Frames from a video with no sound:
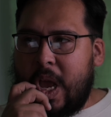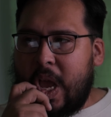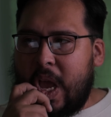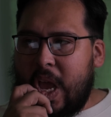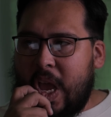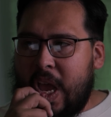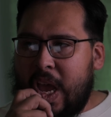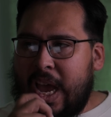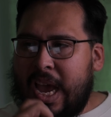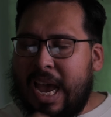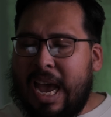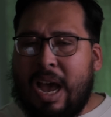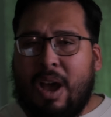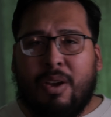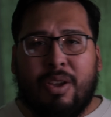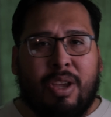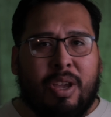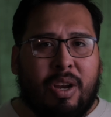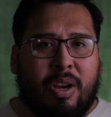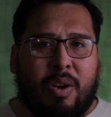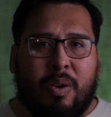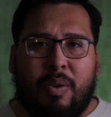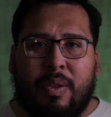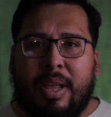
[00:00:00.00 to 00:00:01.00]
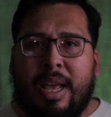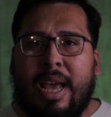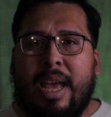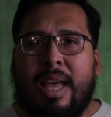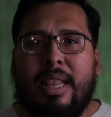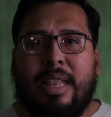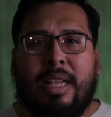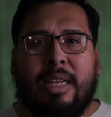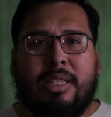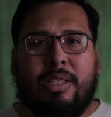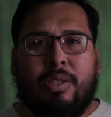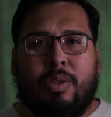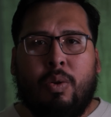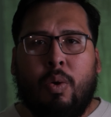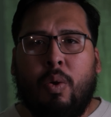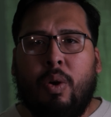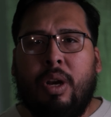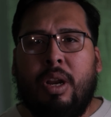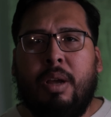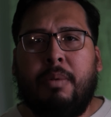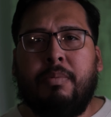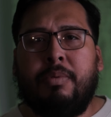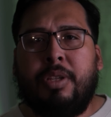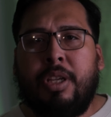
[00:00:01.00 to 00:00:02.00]
How you do that, that's
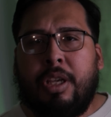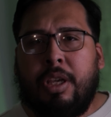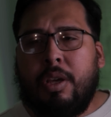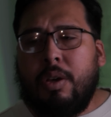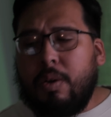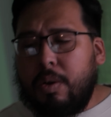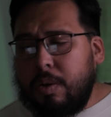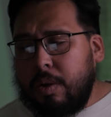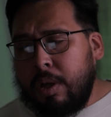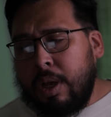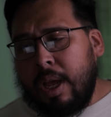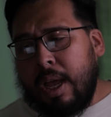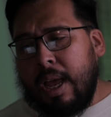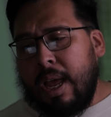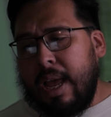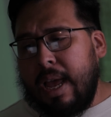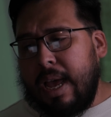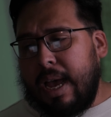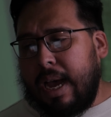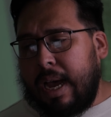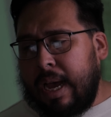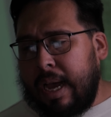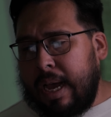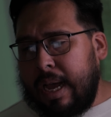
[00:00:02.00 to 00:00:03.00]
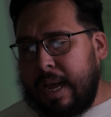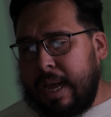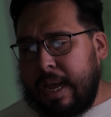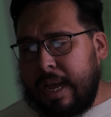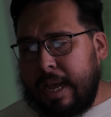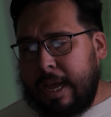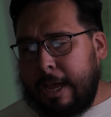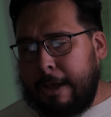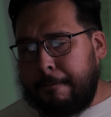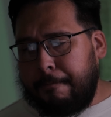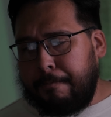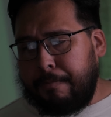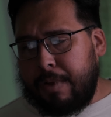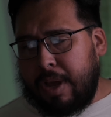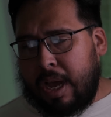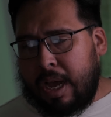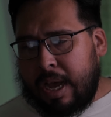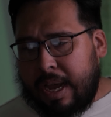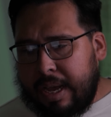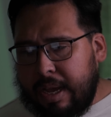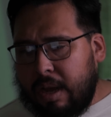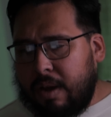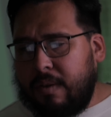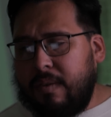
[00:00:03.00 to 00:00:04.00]
totally up to you. I
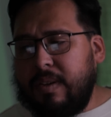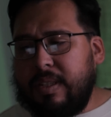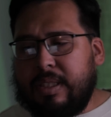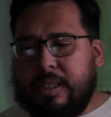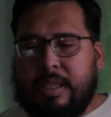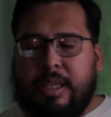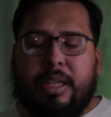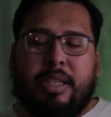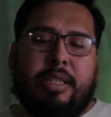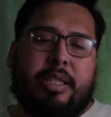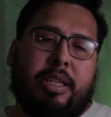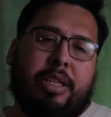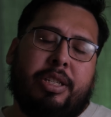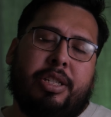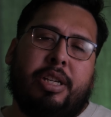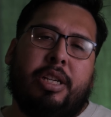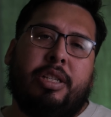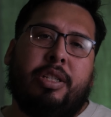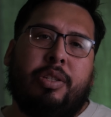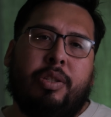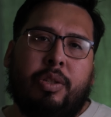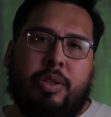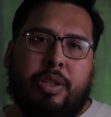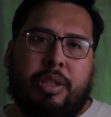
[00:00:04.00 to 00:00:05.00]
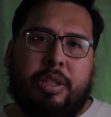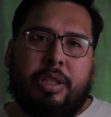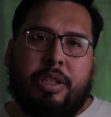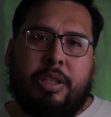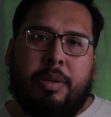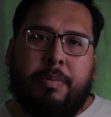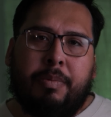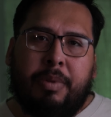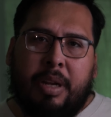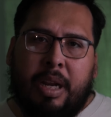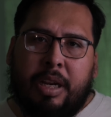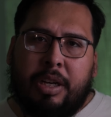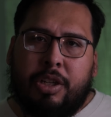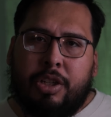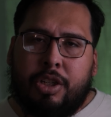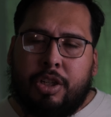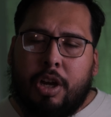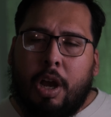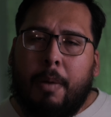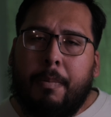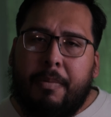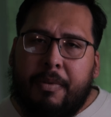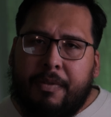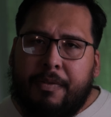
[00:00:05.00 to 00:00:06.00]
obviously suggest using something like
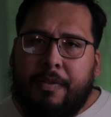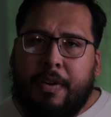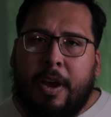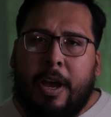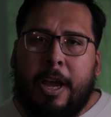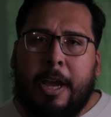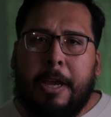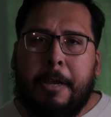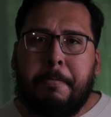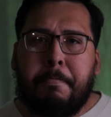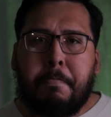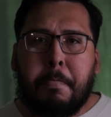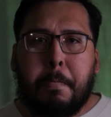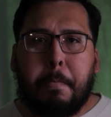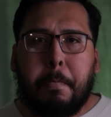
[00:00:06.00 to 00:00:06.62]
Shopify